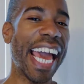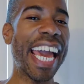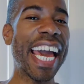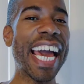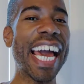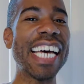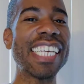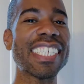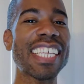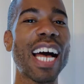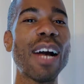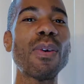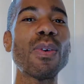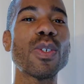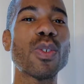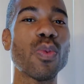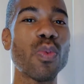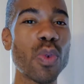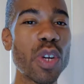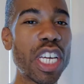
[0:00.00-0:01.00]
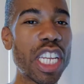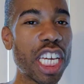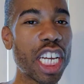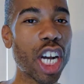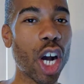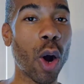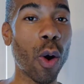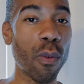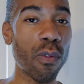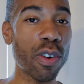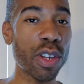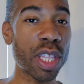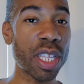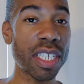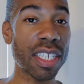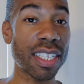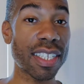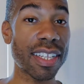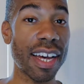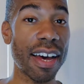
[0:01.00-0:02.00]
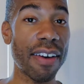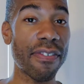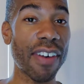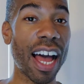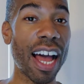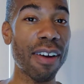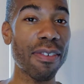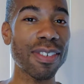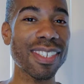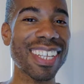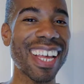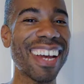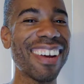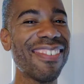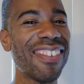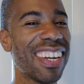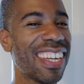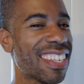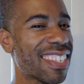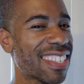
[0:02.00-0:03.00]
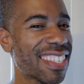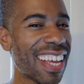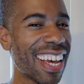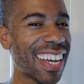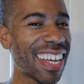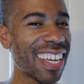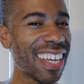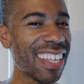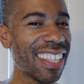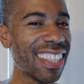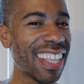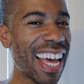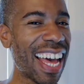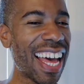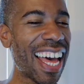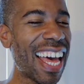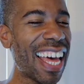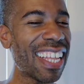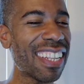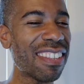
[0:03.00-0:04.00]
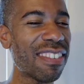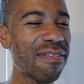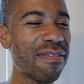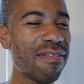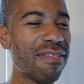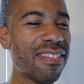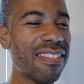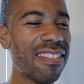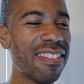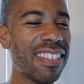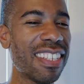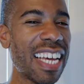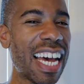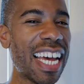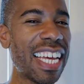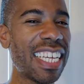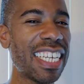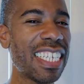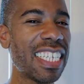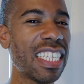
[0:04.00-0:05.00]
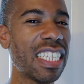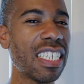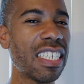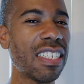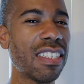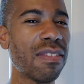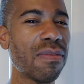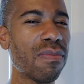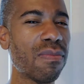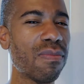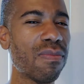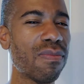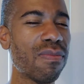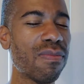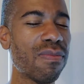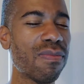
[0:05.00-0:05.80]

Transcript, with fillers: And as I was reading over this stuff, I was like, wait a second, that doesn't